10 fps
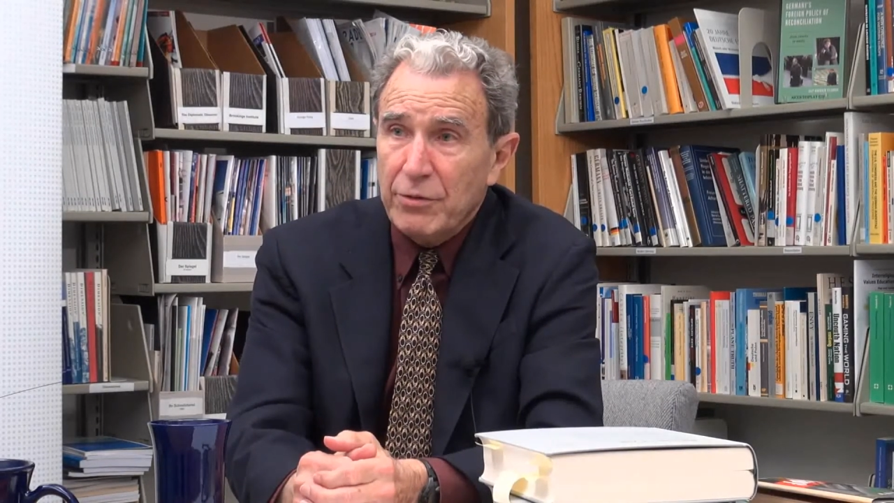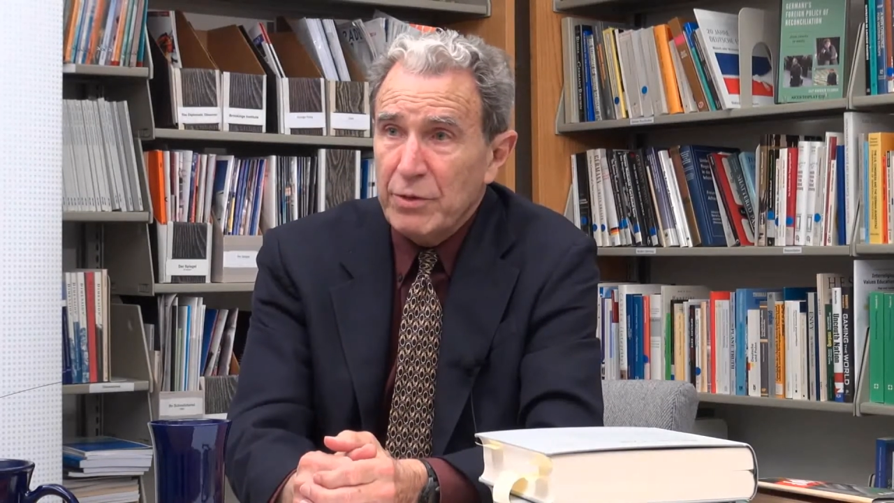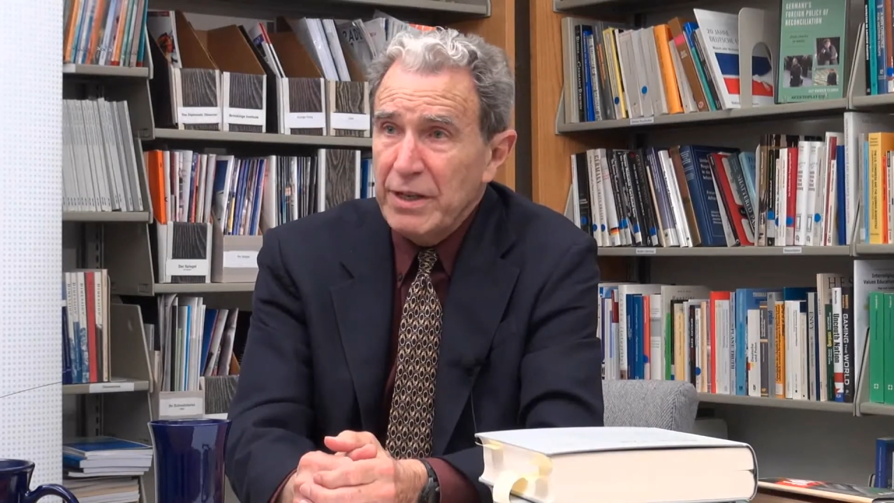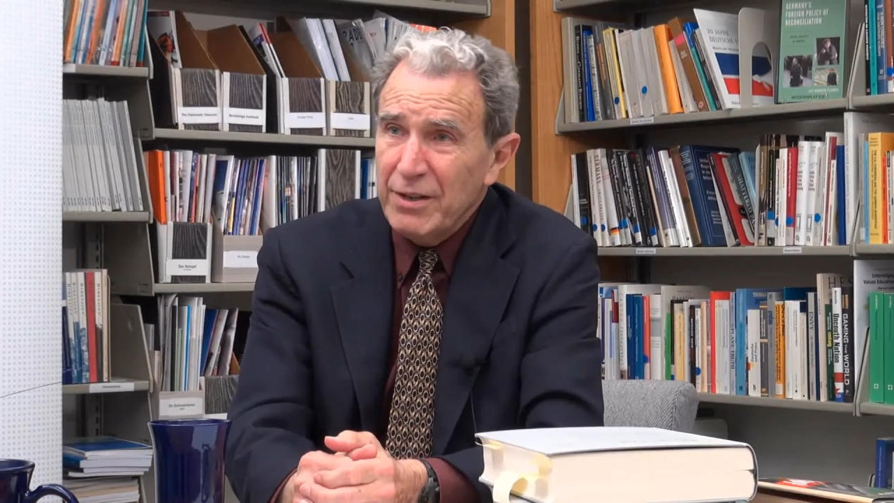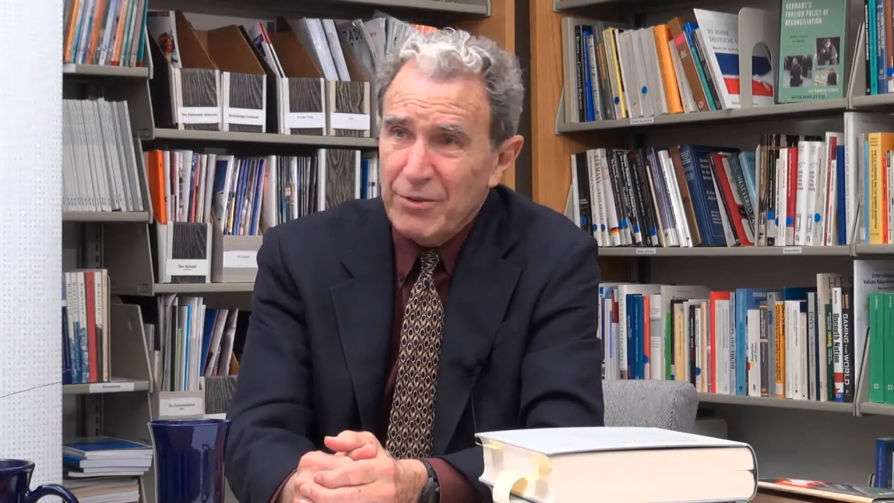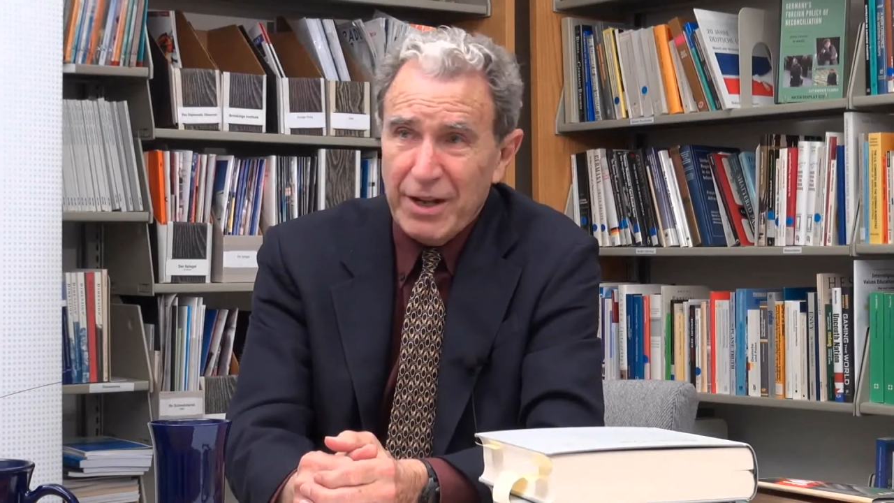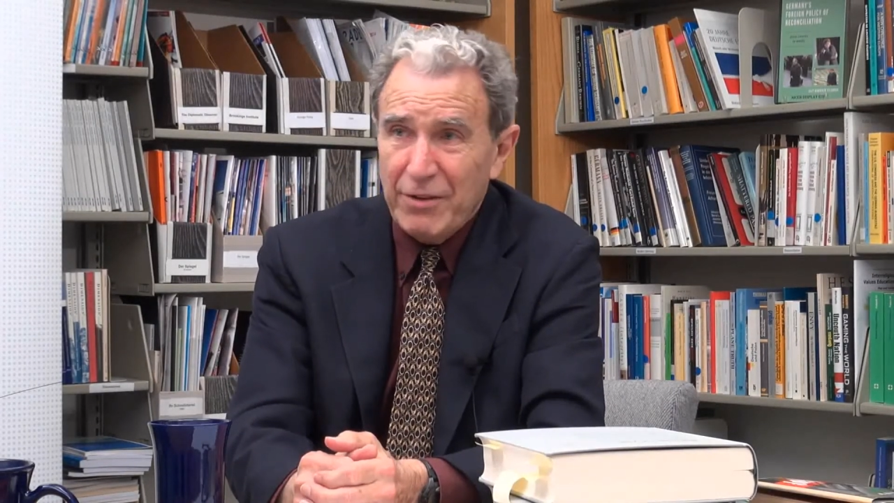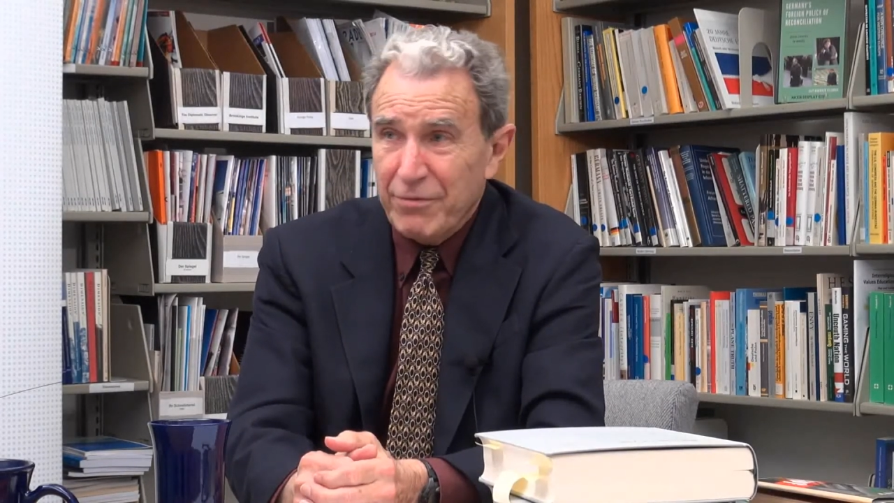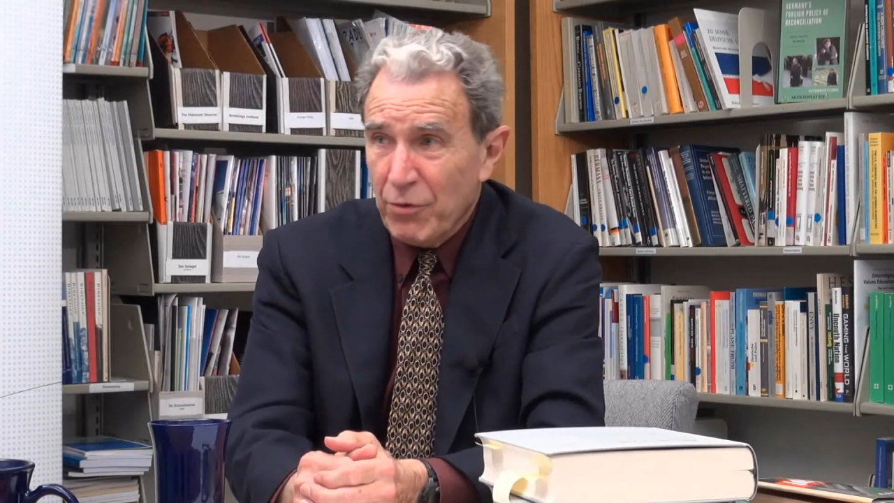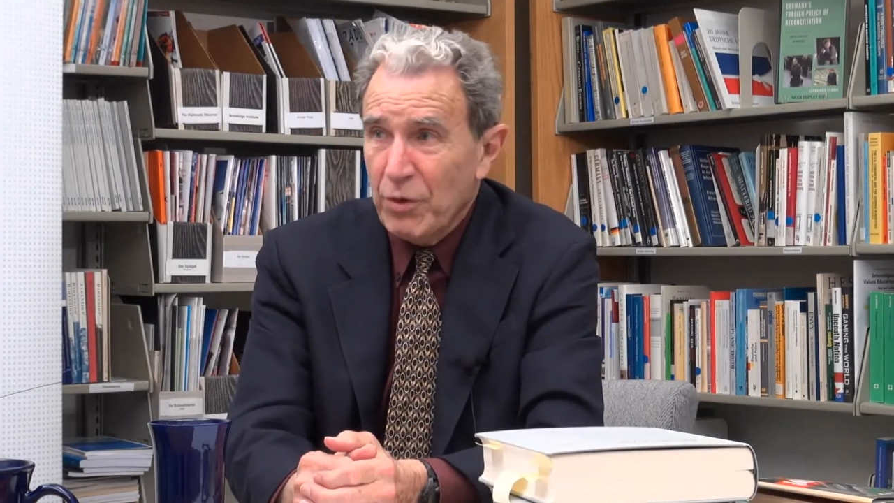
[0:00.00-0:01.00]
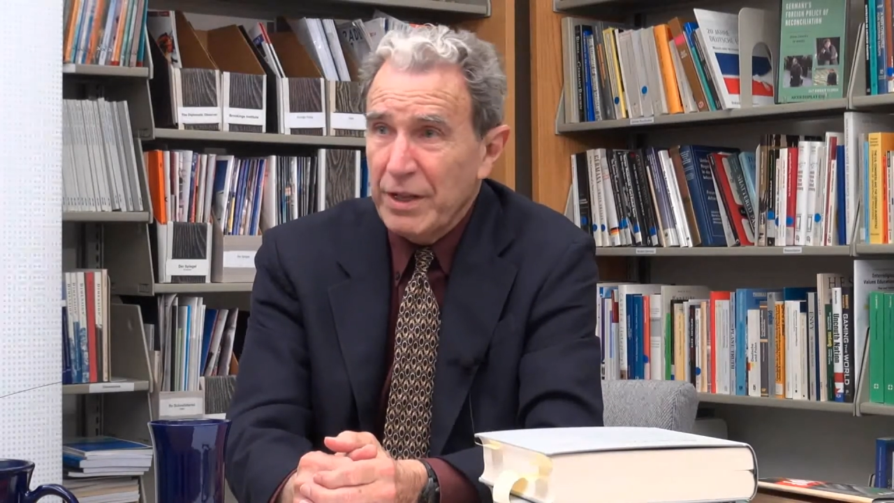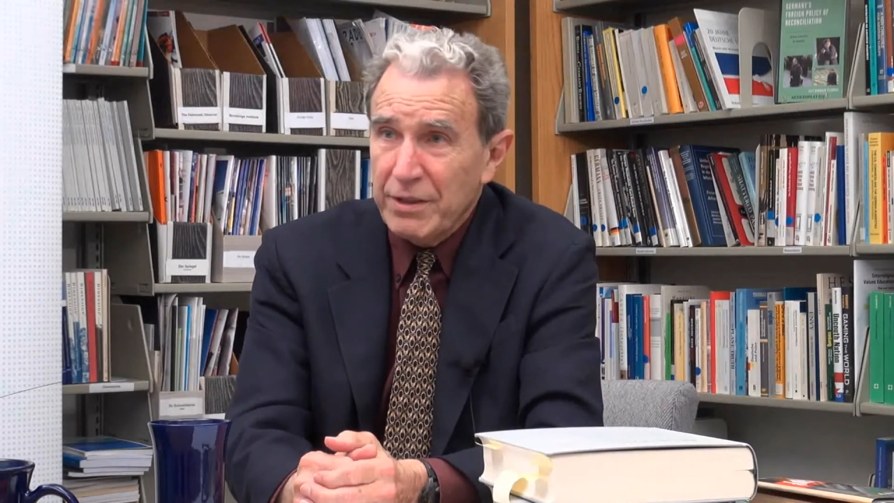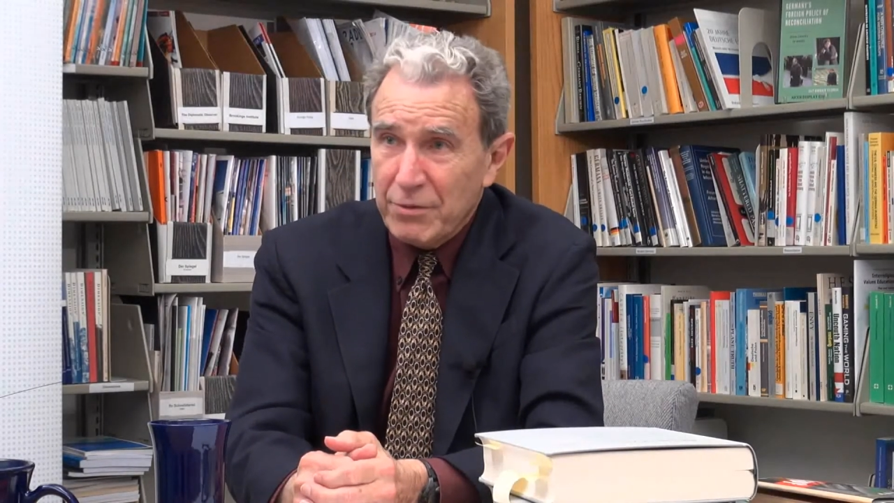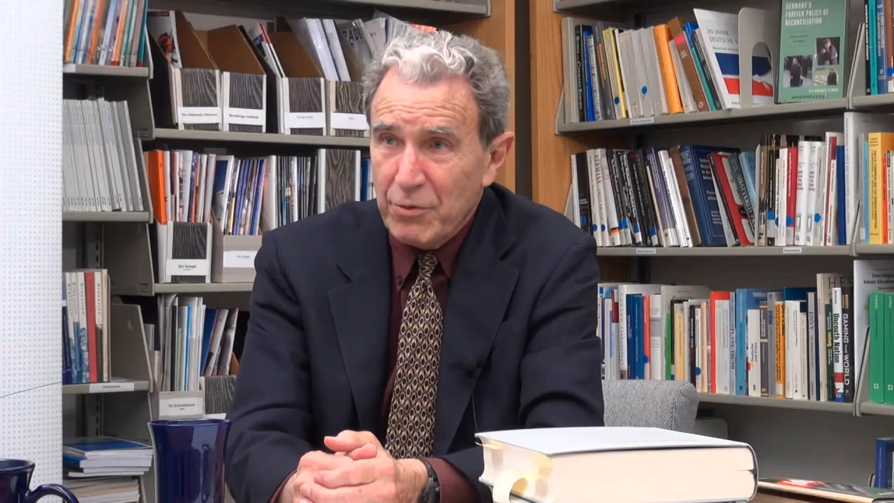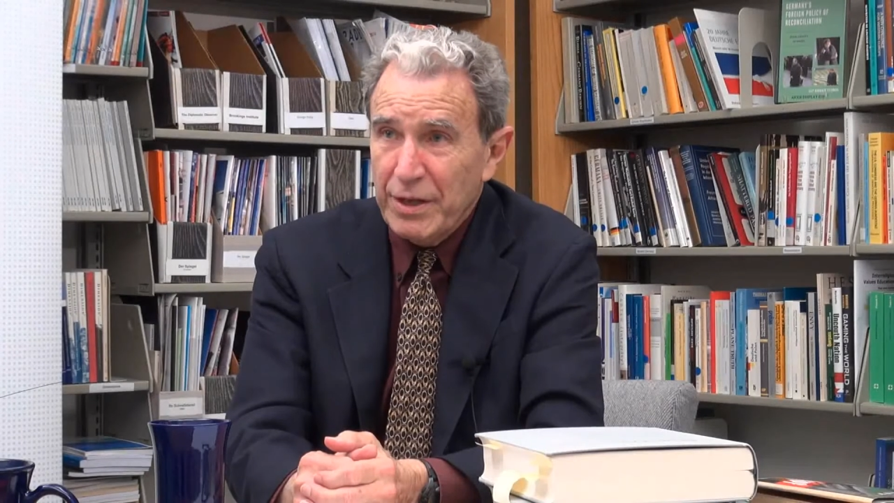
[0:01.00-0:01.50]

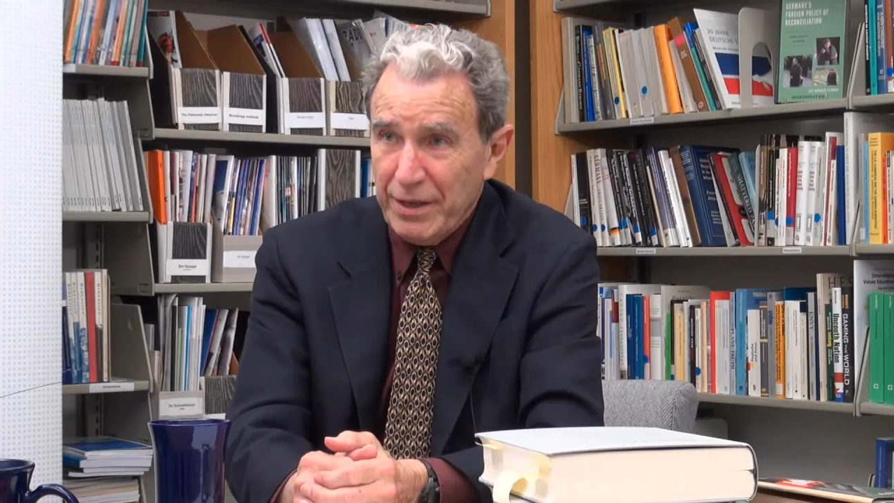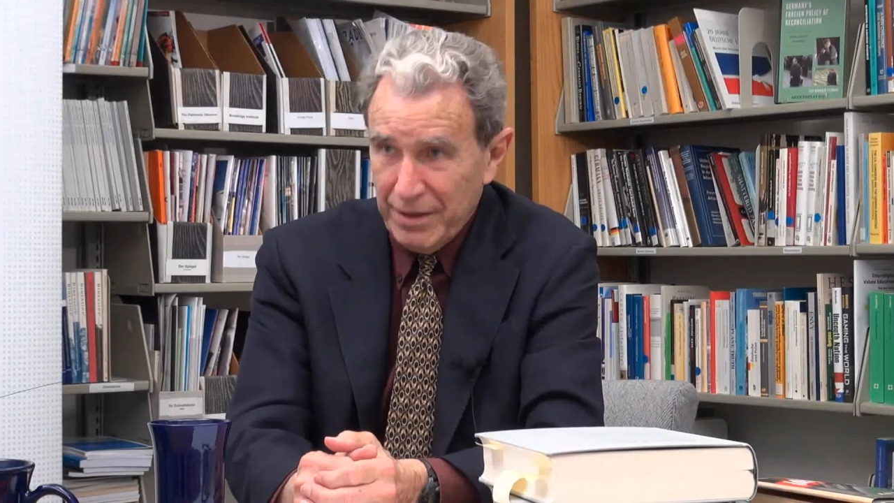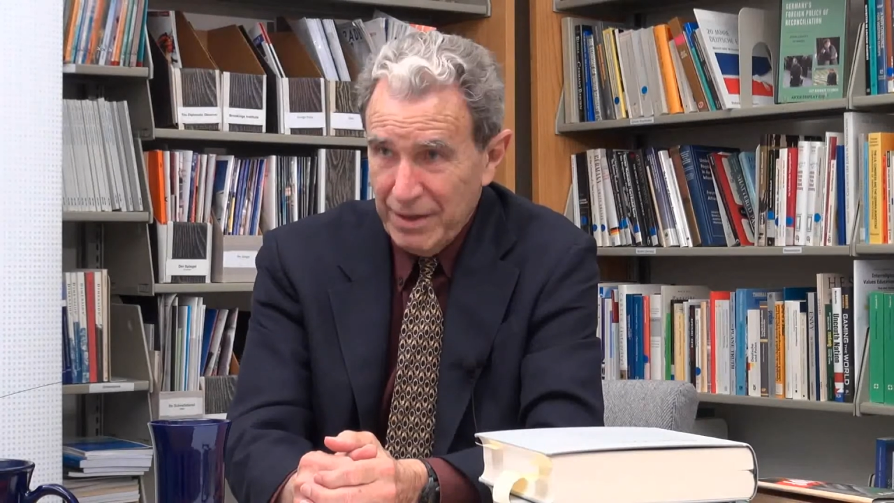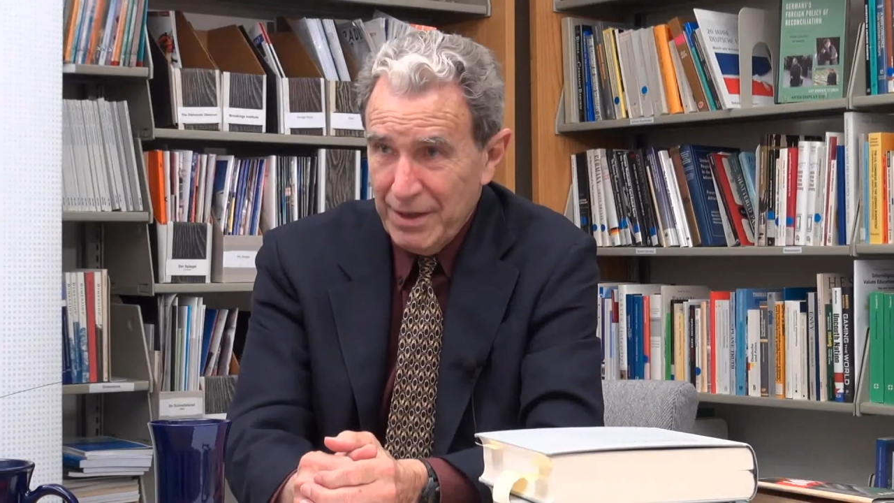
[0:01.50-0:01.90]
343